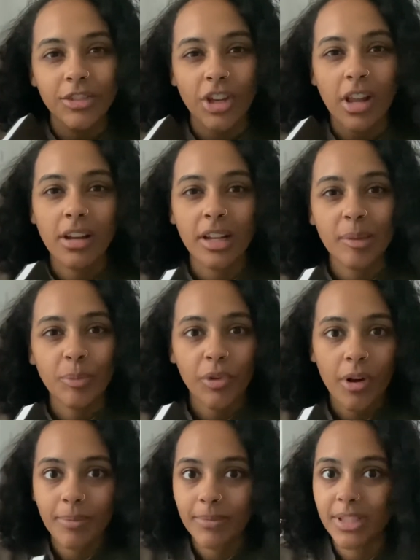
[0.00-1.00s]
journaling
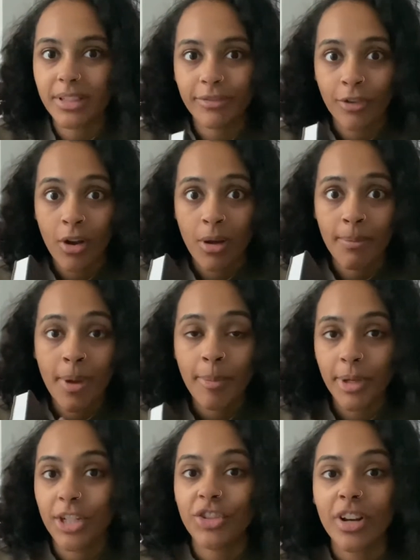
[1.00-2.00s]
prompts from
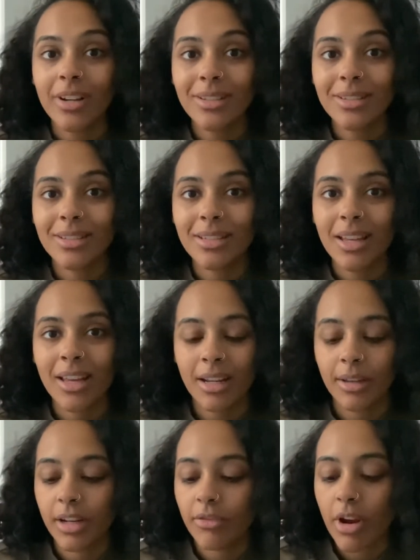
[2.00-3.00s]
Pinterest and I'm
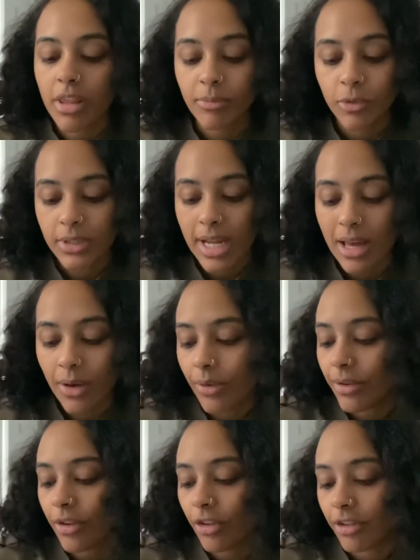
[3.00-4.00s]
gonna write them all
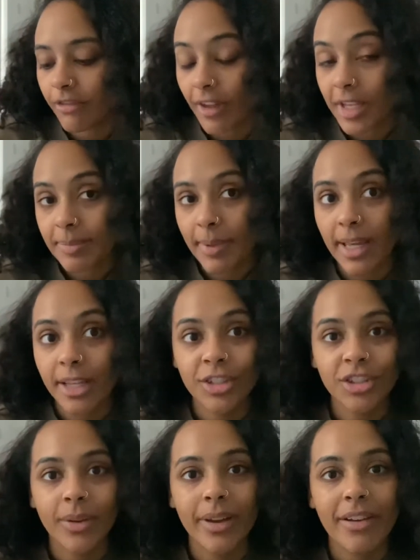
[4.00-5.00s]
down on the first page,
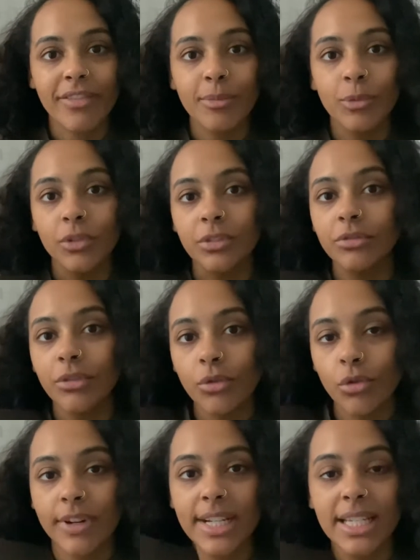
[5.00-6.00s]
so I have them all
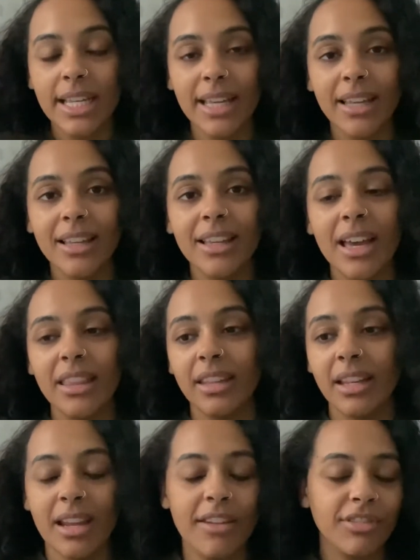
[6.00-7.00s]
already here, and
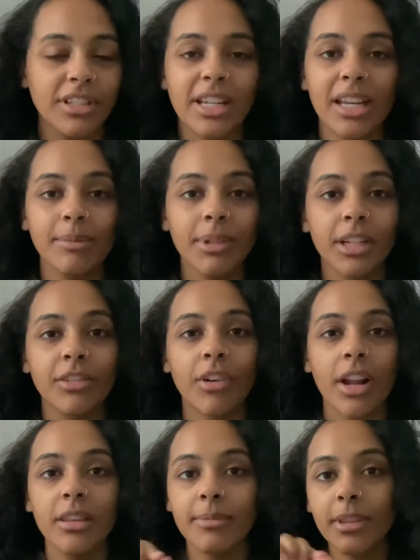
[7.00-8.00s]
then every day I'm gonna
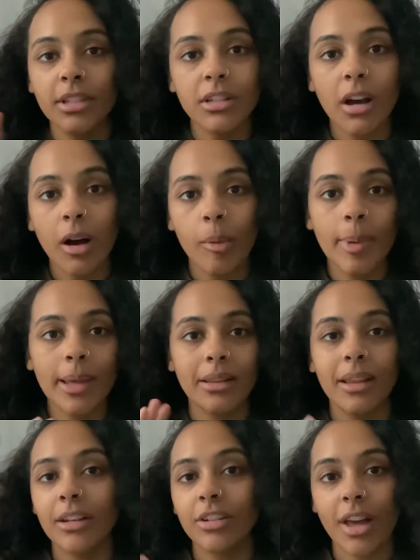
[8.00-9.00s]
write them at the top and
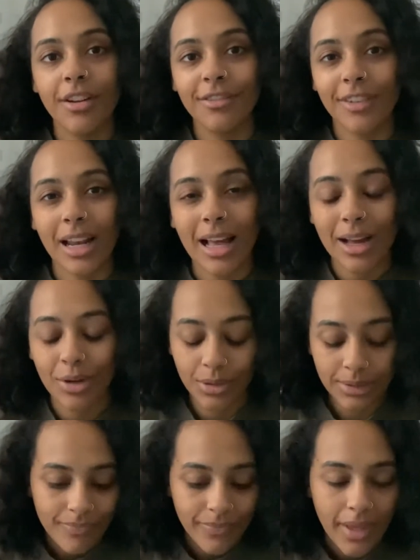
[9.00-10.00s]
then kind of fill it out.
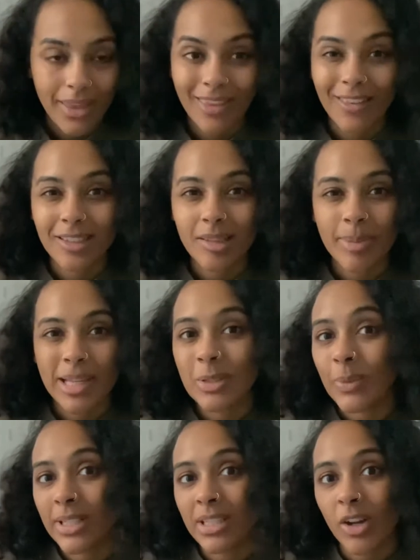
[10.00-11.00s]
I think that's the best
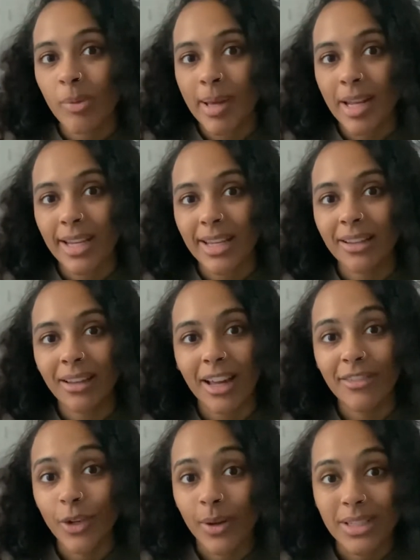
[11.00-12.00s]
way to go about it. I have
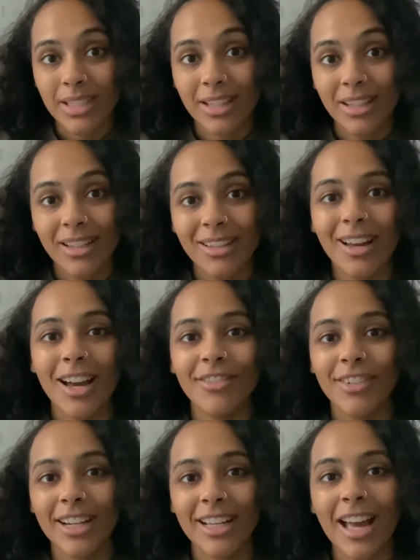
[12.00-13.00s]
no idea. I
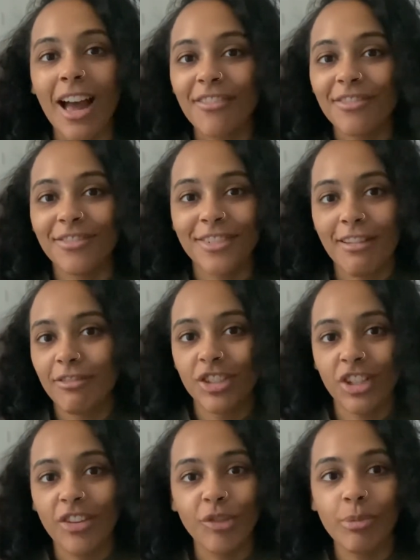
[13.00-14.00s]
really have never
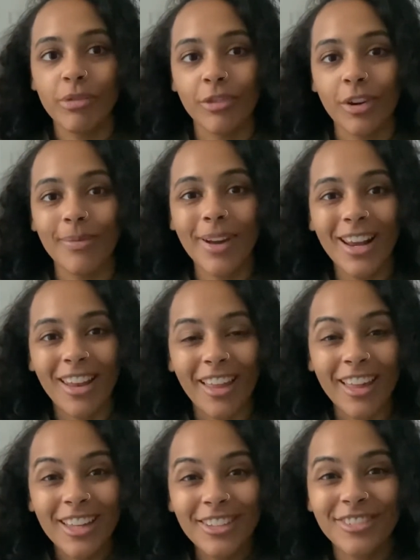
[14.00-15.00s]
journaled before in my
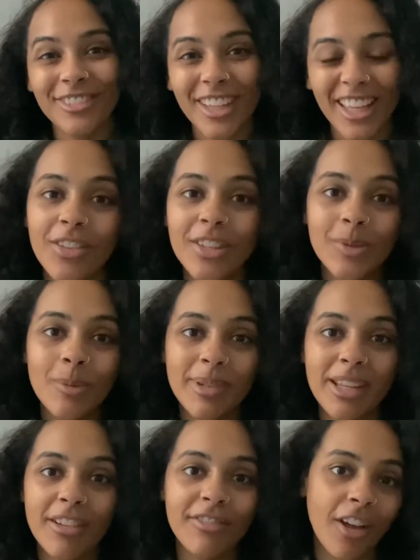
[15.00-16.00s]
life. I thought this would be
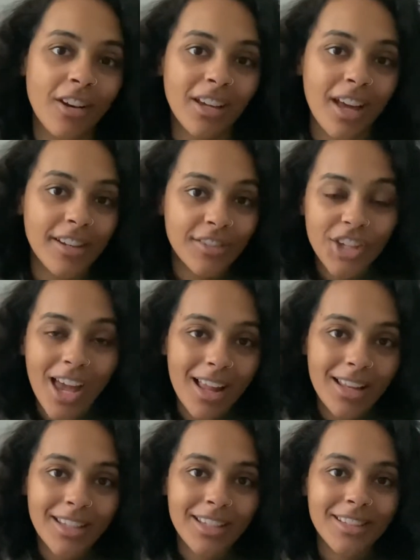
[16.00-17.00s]
a fun kind of
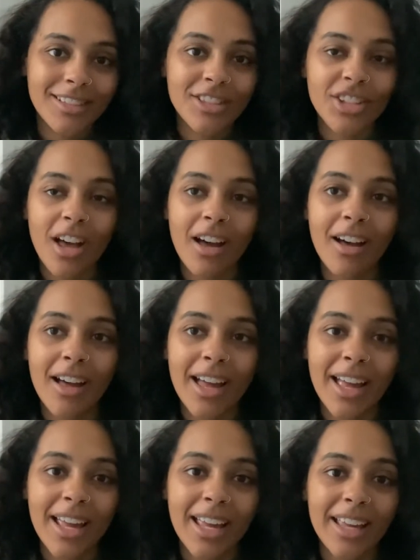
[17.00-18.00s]
challenge.
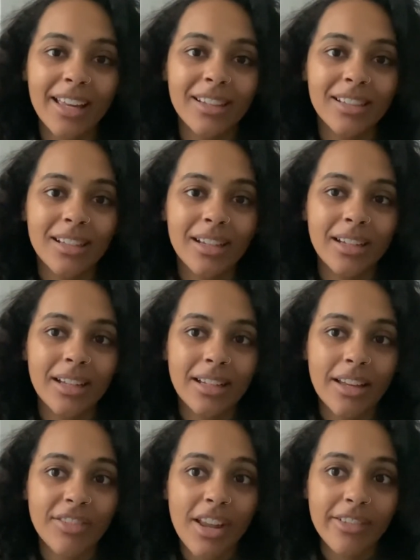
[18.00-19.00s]
I
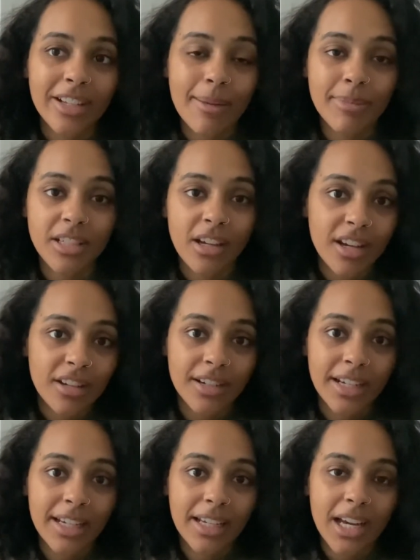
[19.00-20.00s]
have never kept a
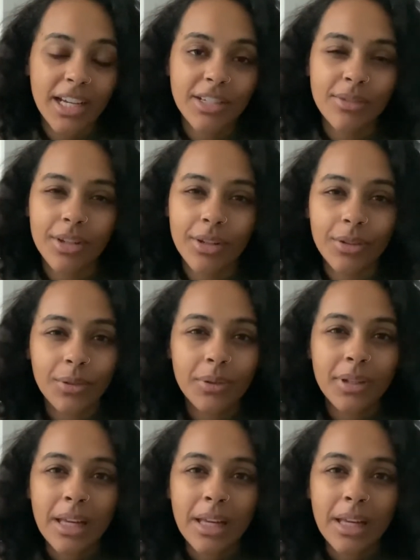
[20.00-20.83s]
diary. I don't know